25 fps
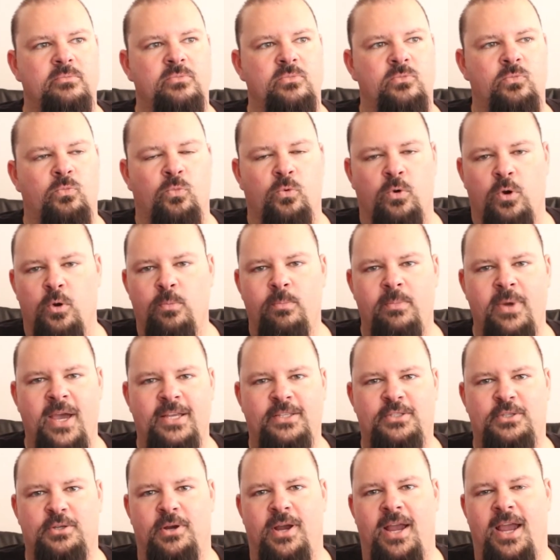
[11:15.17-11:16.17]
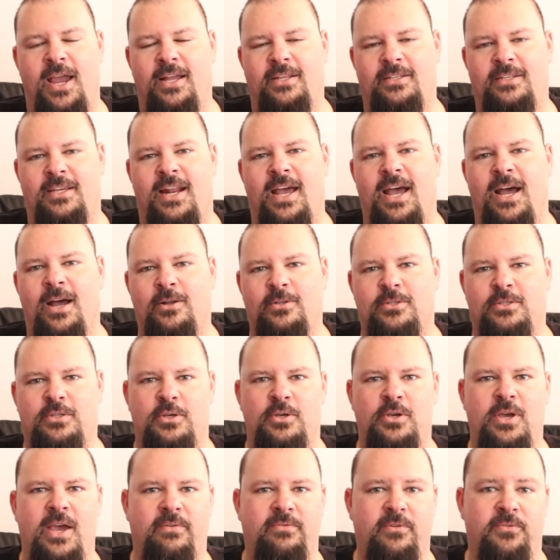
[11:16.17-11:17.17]
Roommates are handed out, so
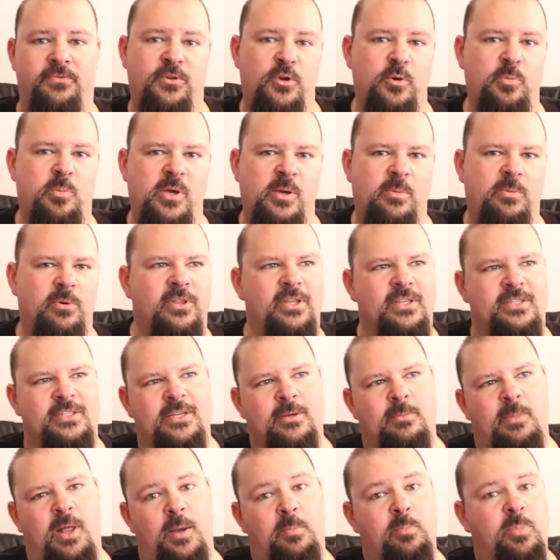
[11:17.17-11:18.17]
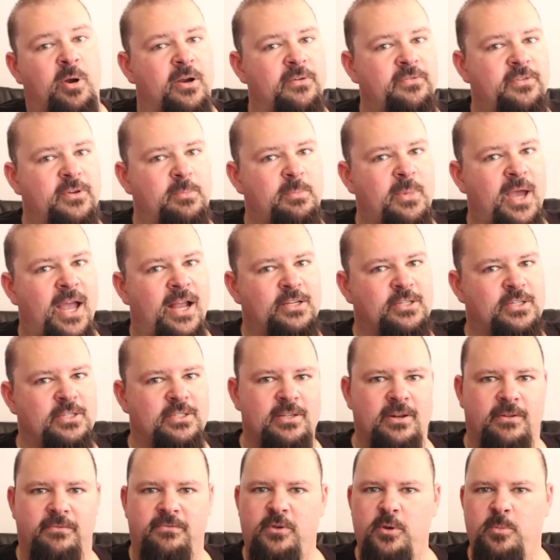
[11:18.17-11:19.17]
you have a few people that seem like perfect matches
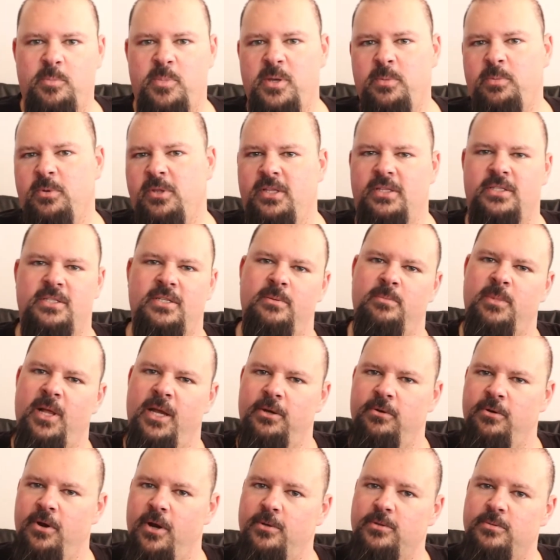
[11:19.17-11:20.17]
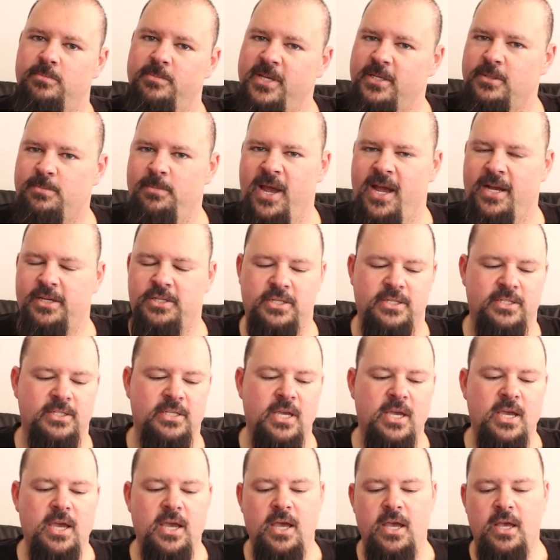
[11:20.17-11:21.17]
and a few people that seem like gross mismatches.
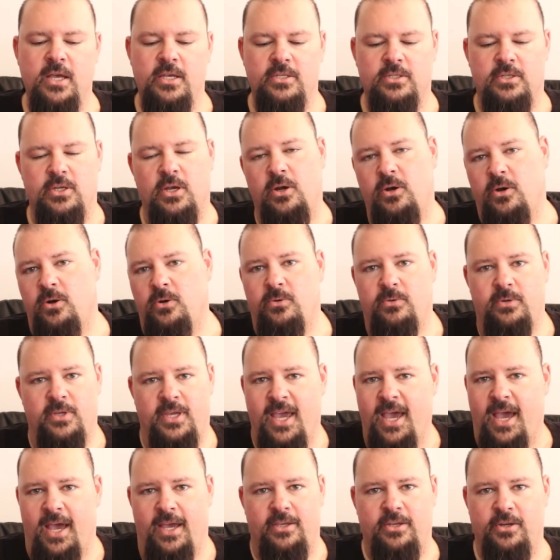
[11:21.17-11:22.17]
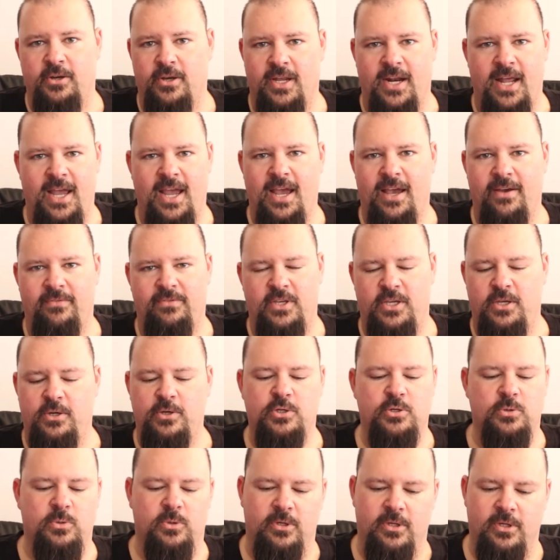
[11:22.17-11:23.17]
So yeah, you're going to have the
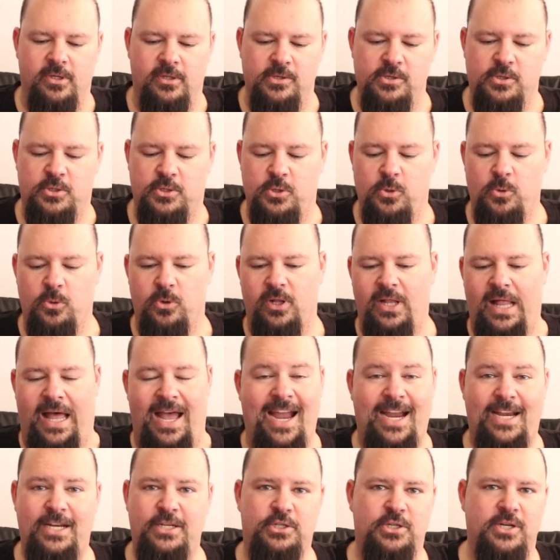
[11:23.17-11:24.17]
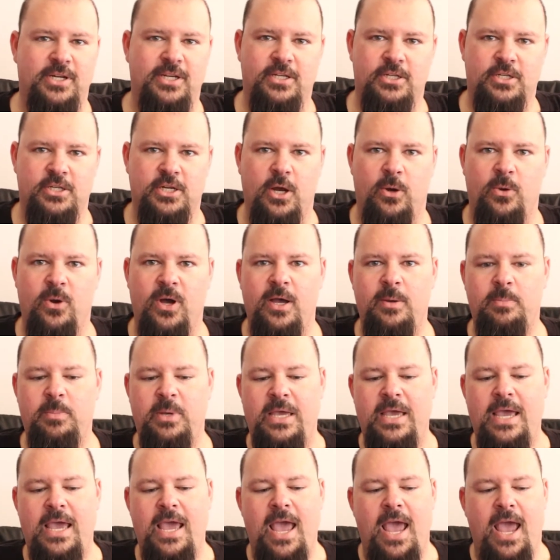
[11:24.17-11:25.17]
usual school hijinks show
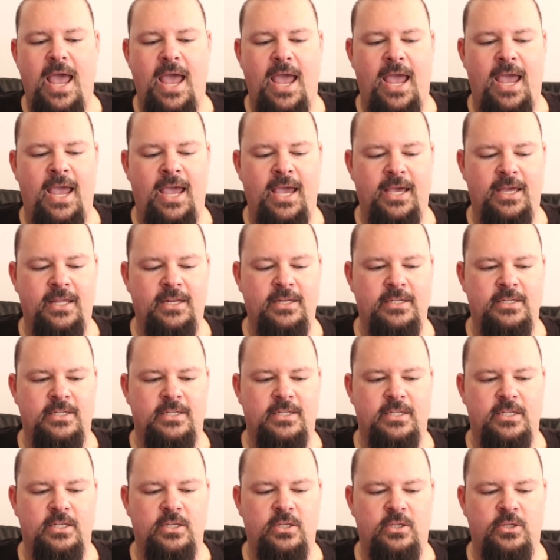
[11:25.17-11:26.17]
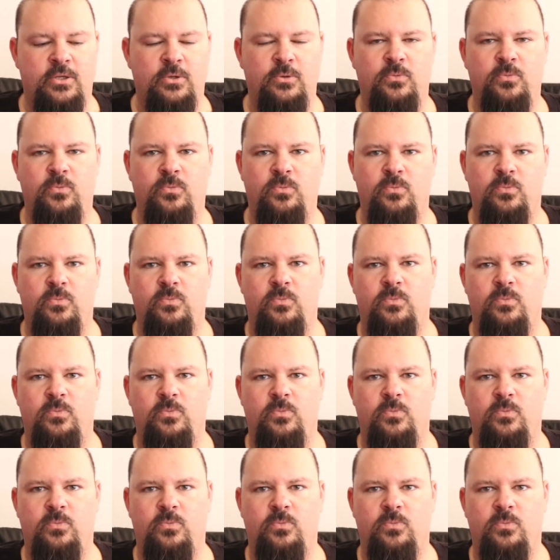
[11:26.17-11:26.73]
up, and you